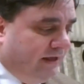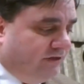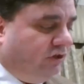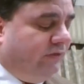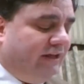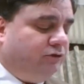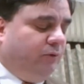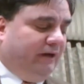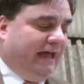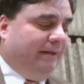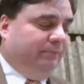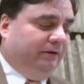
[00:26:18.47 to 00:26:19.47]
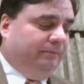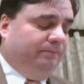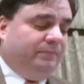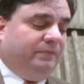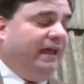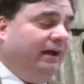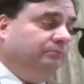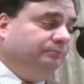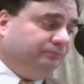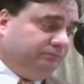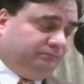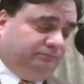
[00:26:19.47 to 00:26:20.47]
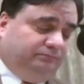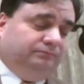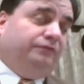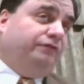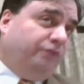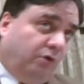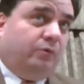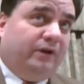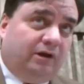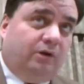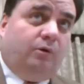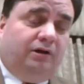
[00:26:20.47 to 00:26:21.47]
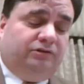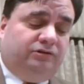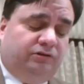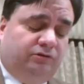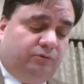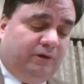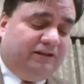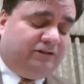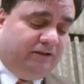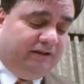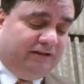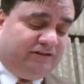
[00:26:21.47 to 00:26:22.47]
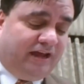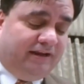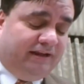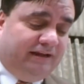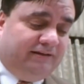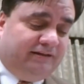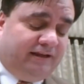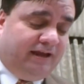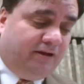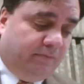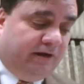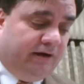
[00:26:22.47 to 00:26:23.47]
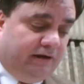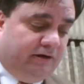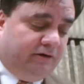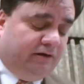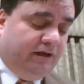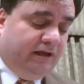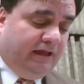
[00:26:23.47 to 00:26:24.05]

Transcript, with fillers: So that's what happened. Now, before we go on to the rest of this, I need to take a minute here